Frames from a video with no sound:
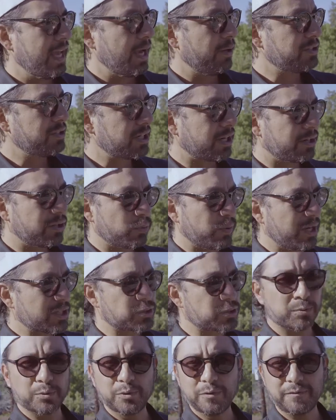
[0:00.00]
When you tear into the
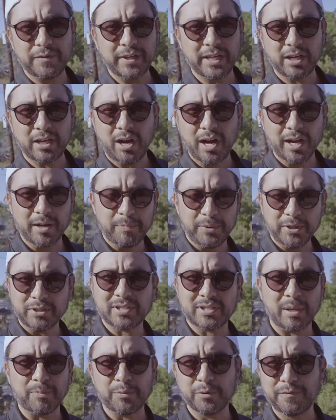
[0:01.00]
rest of the roofing on a
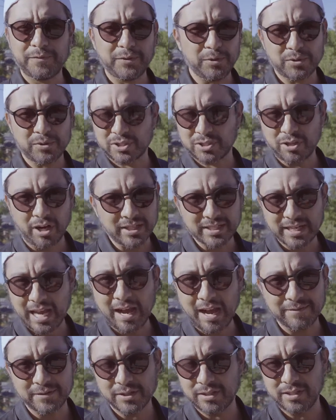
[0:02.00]
built-up roof, you start
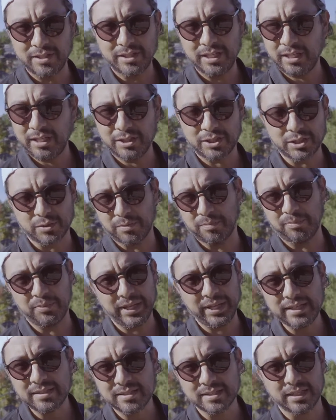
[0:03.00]
to needing to
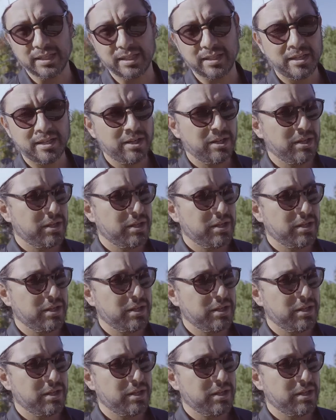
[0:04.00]
replace it.